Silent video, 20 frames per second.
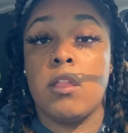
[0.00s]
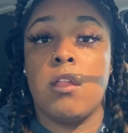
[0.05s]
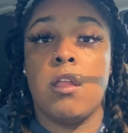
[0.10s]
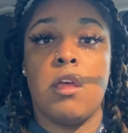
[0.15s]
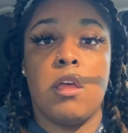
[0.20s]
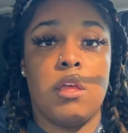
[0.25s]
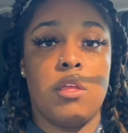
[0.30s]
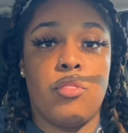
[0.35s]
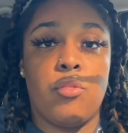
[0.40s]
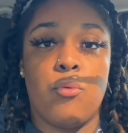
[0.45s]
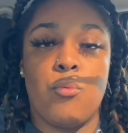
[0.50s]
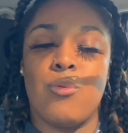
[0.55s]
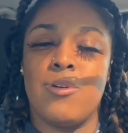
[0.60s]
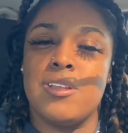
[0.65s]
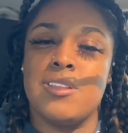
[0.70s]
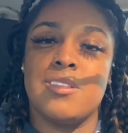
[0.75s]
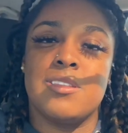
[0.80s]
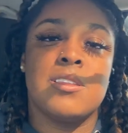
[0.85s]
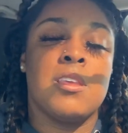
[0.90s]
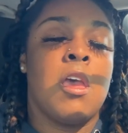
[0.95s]
The other
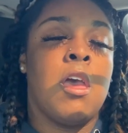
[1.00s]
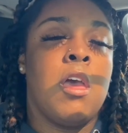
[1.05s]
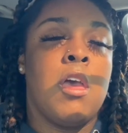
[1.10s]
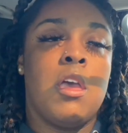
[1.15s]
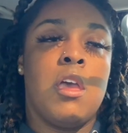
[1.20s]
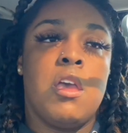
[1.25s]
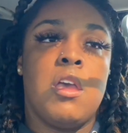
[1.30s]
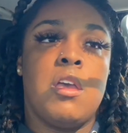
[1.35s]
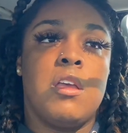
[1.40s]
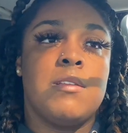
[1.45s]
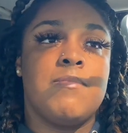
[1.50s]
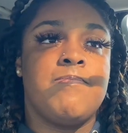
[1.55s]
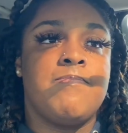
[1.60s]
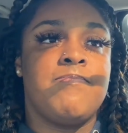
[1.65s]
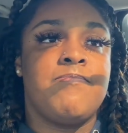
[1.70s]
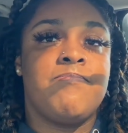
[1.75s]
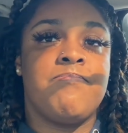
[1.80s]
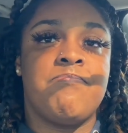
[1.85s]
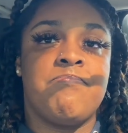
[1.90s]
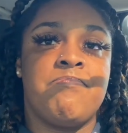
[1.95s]
ones,
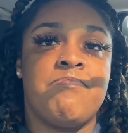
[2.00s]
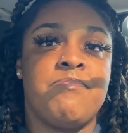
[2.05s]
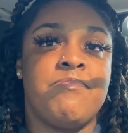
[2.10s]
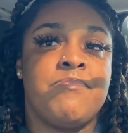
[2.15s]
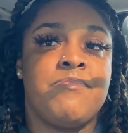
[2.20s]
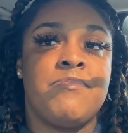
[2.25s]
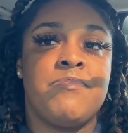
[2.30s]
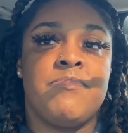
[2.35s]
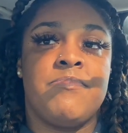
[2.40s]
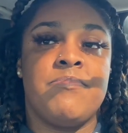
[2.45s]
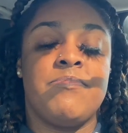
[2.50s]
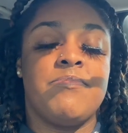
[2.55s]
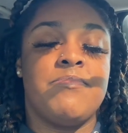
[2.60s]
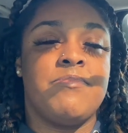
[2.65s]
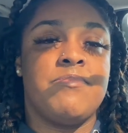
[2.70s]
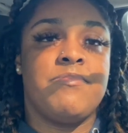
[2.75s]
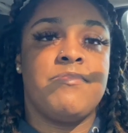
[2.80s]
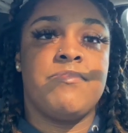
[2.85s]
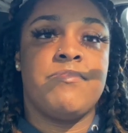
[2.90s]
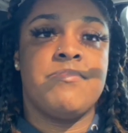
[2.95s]

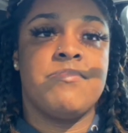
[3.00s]
mm-mm.